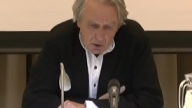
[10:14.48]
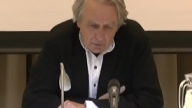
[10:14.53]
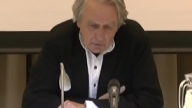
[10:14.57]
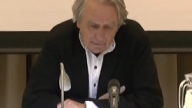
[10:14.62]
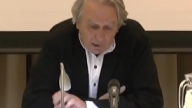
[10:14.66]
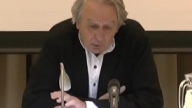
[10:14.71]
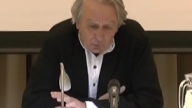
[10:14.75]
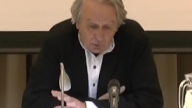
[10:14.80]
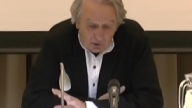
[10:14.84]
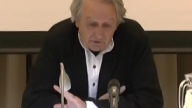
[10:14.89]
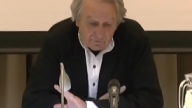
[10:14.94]

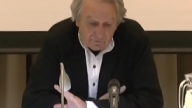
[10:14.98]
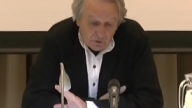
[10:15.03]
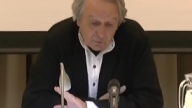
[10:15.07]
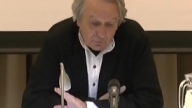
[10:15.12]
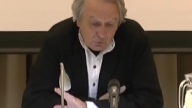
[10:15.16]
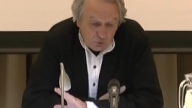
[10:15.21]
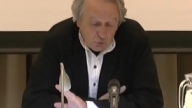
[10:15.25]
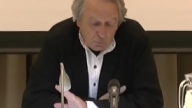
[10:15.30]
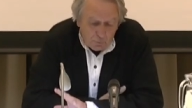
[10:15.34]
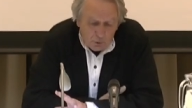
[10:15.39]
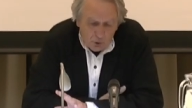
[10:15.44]
Now, if the
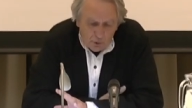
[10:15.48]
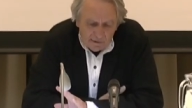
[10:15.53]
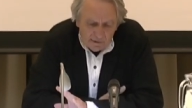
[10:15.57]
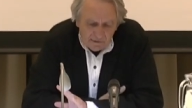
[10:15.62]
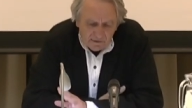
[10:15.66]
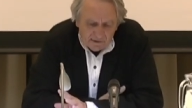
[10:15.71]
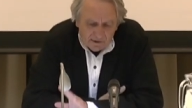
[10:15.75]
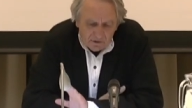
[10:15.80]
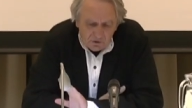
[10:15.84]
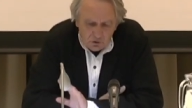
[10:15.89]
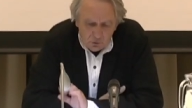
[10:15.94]
new
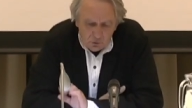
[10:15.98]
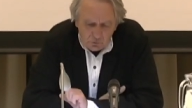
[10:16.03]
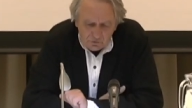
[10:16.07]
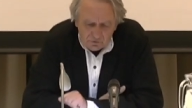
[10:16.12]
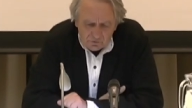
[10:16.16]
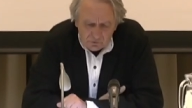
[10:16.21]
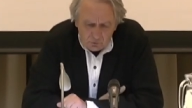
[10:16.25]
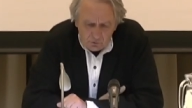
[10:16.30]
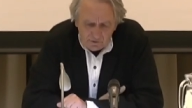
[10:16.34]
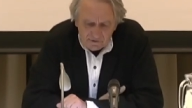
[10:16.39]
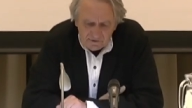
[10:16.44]
poet can do
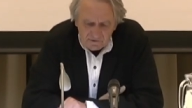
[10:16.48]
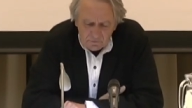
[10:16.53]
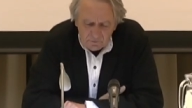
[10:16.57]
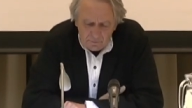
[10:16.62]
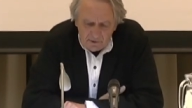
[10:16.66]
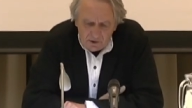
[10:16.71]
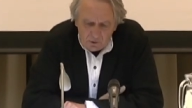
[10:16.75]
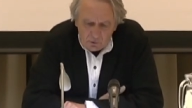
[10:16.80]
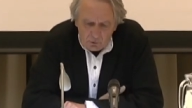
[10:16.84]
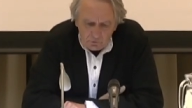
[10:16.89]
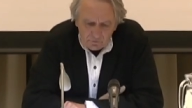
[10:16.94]
so, it is
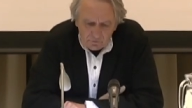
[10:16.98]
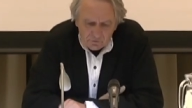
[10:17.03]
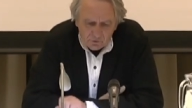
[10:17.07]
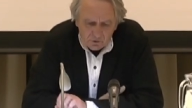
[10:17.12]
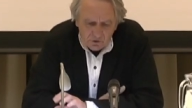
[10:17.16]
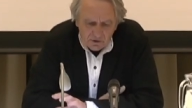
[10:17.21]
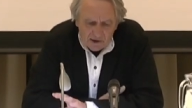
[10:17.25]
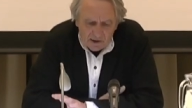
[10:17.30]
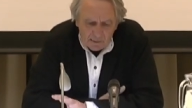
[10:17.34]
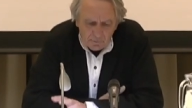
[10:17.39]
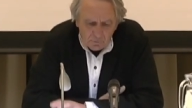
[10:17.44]
because the
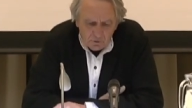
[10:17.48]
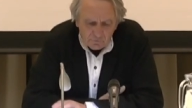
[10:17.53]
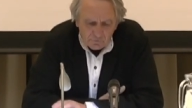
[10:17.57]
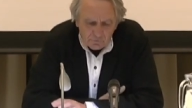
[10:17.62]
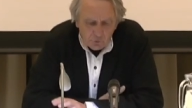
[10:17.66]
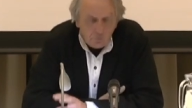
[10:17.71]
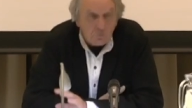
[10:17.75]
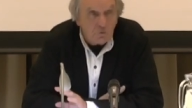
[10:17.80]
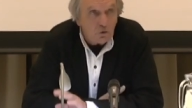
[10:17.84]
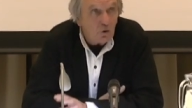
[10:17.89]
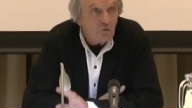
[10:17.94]
time of
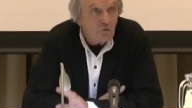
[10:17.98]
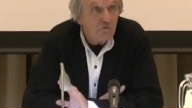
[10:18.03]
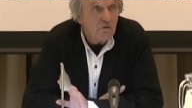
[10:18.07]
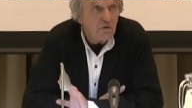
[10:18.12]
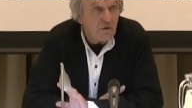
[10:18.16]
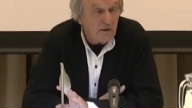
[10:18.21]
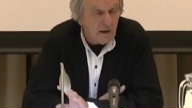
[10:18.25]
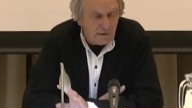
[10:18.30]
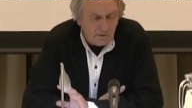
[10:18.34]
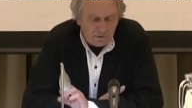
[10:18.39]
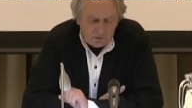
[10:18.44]
the not
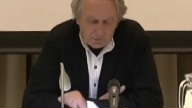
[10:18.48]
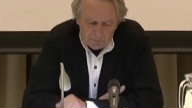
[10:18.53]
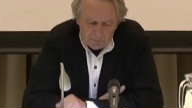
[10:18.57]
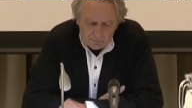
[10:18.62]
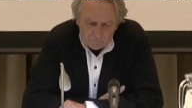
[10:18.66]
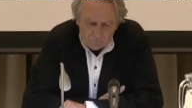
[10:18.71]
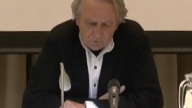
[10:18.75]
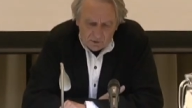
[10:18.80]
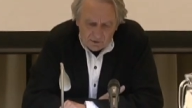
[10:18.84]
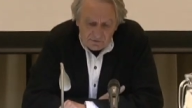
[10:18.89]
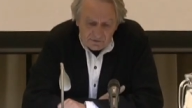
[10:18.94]
yet
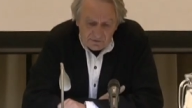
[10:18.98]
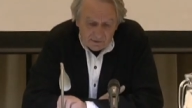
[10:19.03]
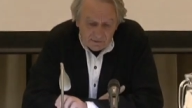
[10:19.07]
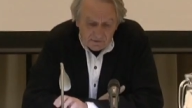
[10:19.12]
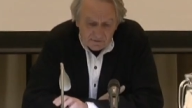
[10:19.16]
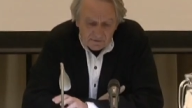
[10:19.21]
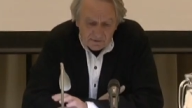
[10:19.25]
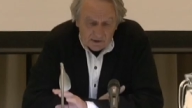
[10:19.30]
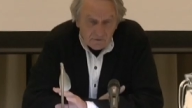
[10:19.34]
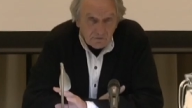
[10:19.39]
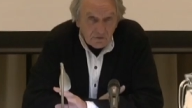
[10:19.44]
is
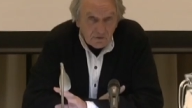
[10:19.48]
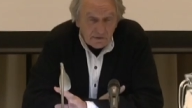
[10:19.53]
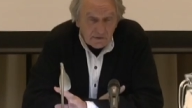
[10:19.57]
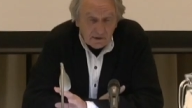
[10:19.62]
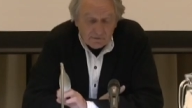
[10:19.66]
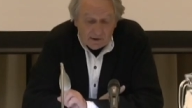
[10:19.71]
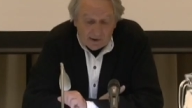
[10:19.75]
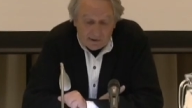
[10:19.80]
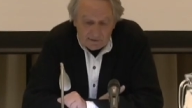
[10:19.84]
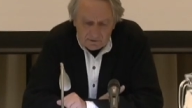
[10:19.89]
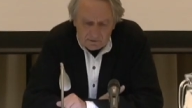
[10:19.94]
itself
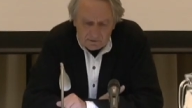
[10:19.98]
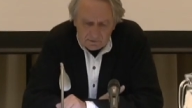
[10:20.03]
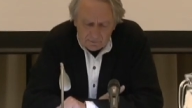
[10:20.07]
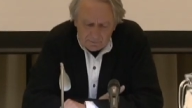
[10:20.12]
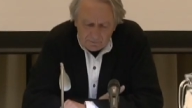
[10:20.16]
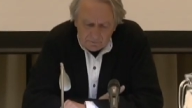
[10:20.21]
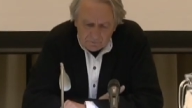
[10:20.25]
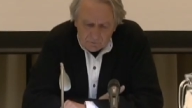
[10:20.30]
divided.